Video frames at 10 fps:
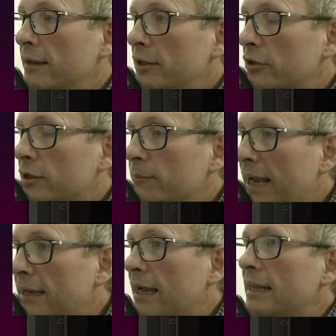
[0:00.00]
You can
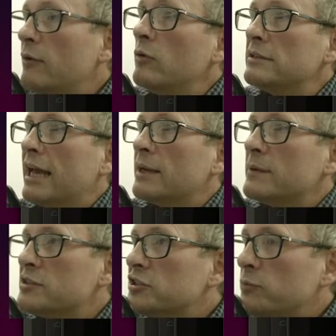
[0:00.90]
make uh, all the
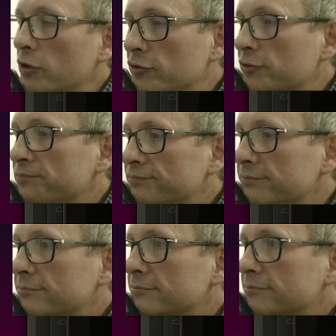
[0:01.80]
elements you want,
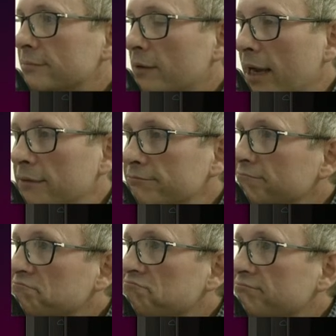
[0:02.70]
okay,
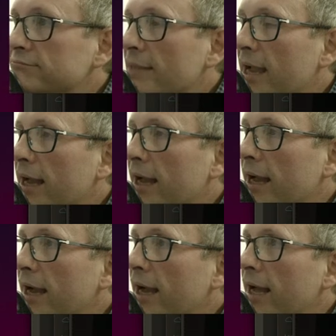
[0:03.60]

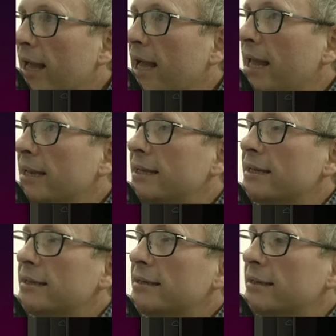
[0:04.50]
uh, and
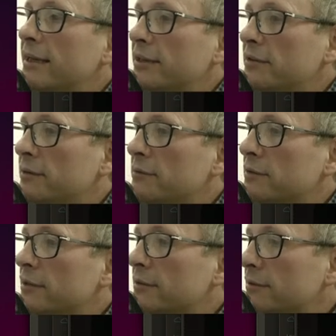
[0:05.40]
you know you
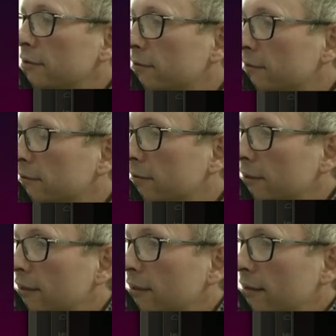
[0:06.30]
can you can
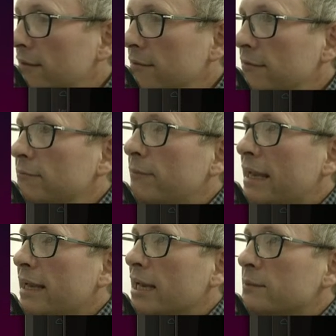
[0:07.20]

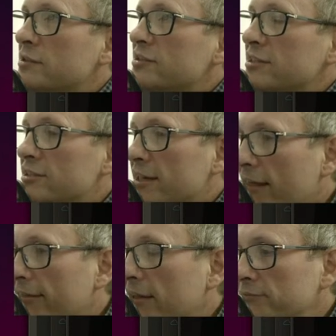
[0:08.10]
make elements into
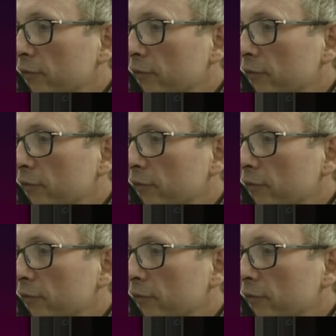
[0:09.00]
nothing.